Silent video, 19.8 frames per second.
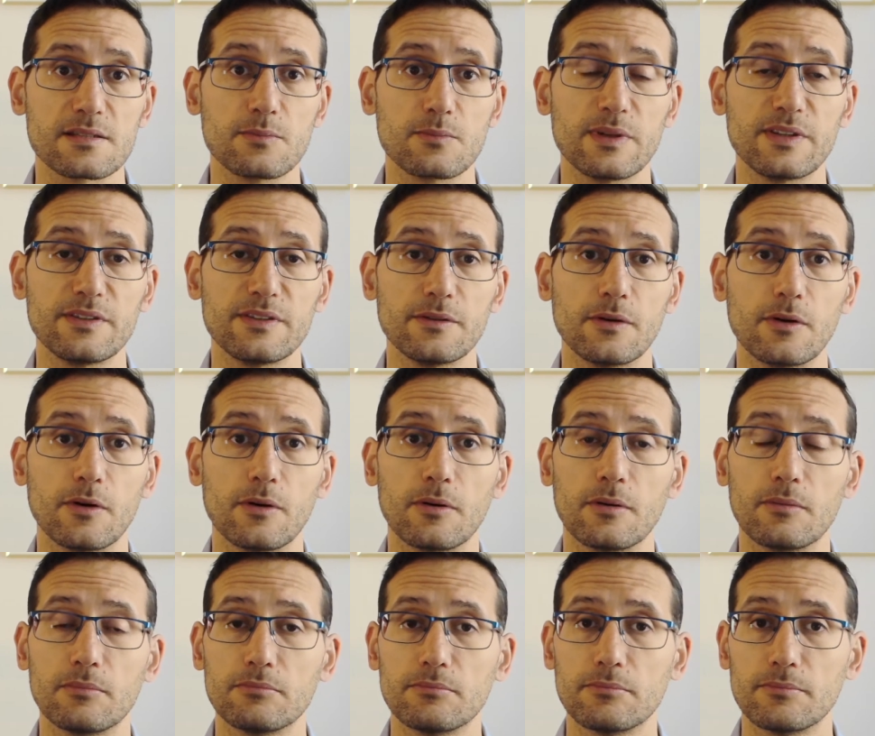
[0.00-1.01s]
with
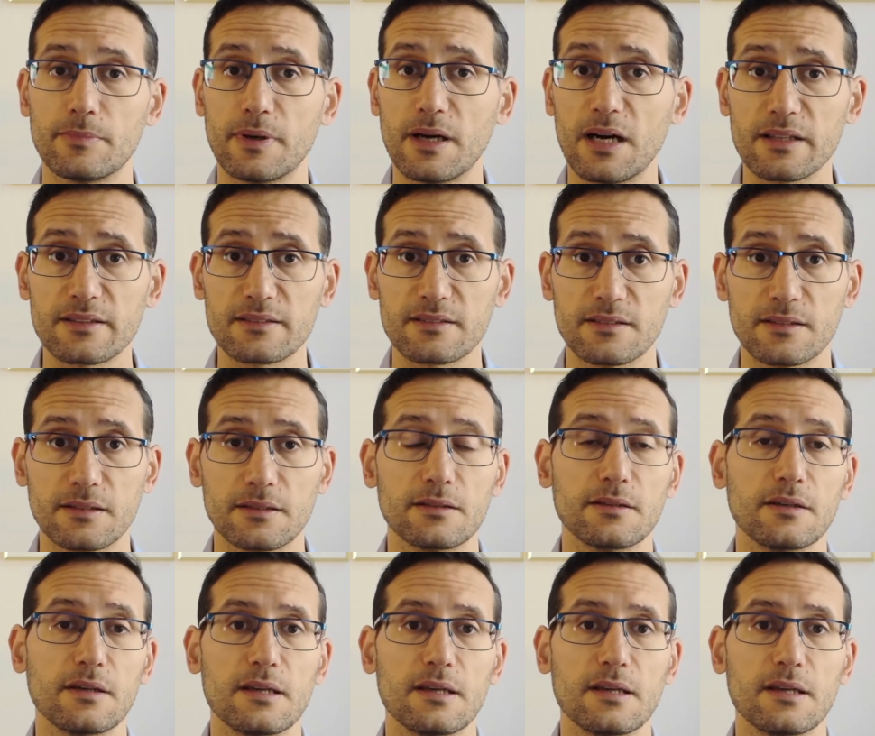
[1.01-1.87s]
your partner